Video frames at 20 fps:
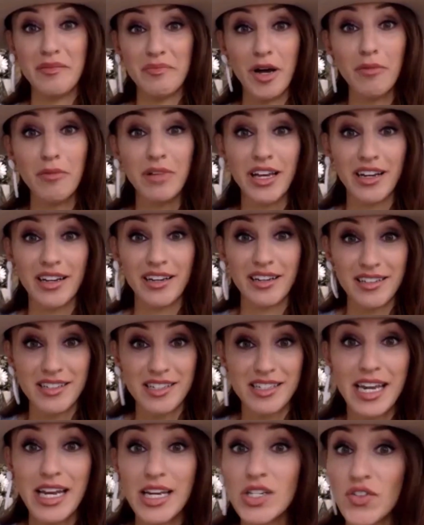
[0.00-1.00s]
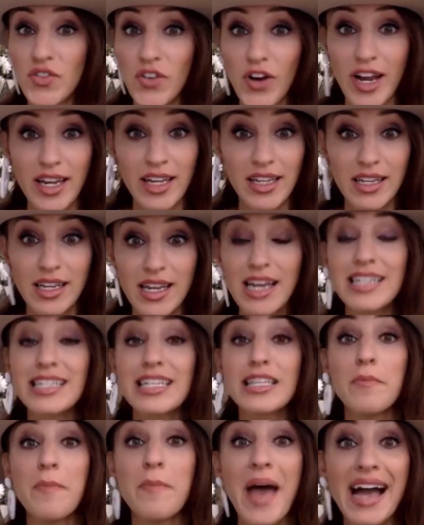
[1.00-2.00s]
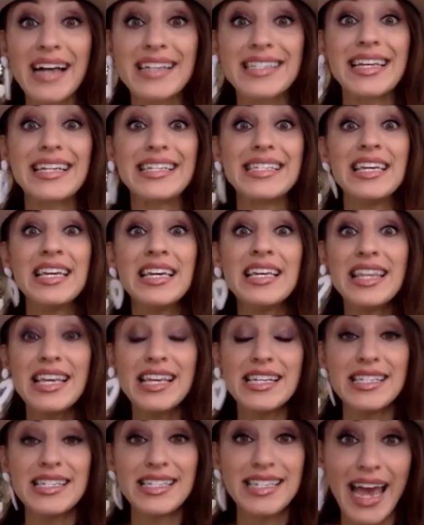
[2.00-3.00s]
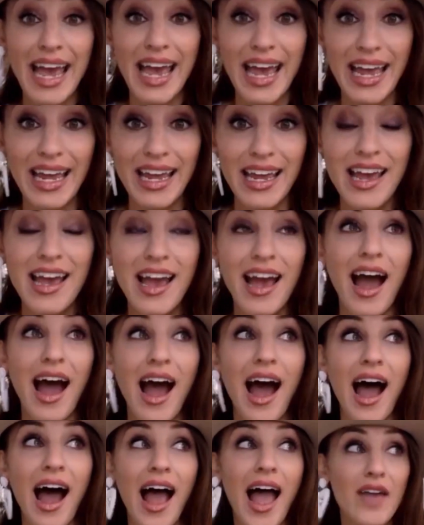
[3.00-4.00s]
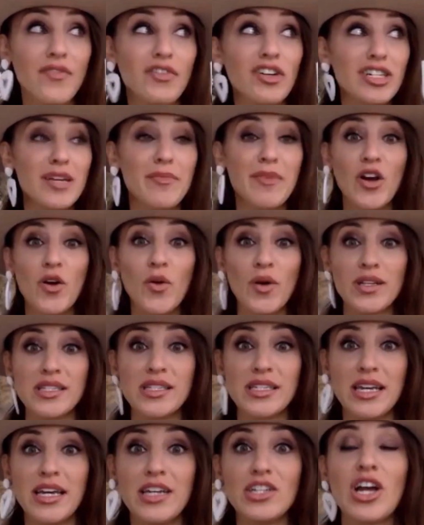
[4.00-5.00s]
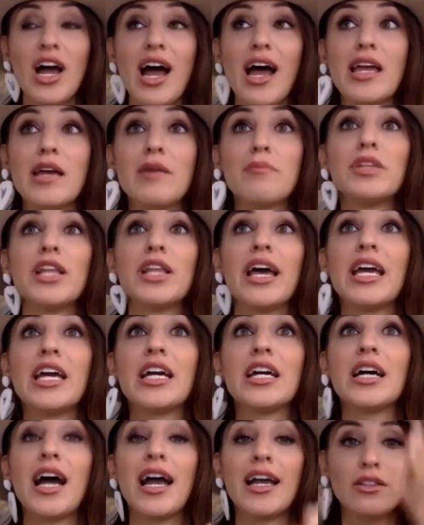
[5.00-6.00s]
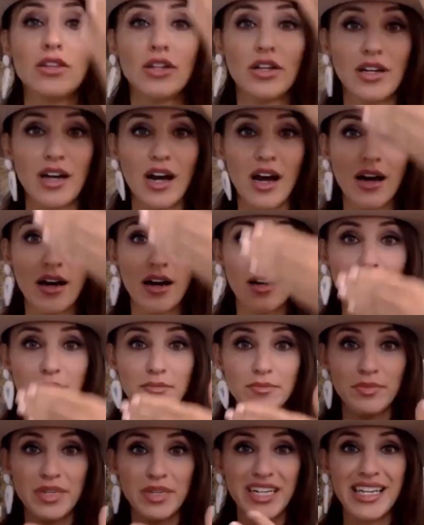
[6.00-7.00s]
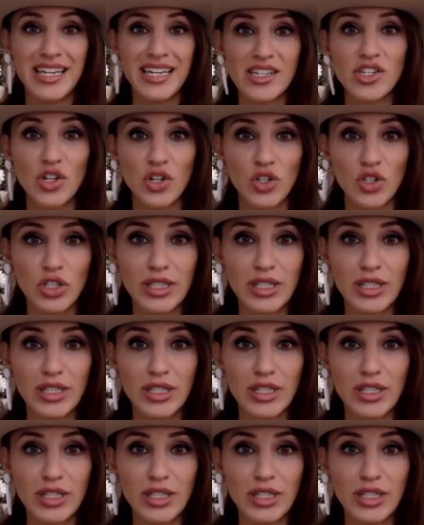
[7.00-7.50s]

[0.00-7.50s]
in public, stage fright to the max. Like to this day, every time I go on stage, I am like, I look calm, but internally.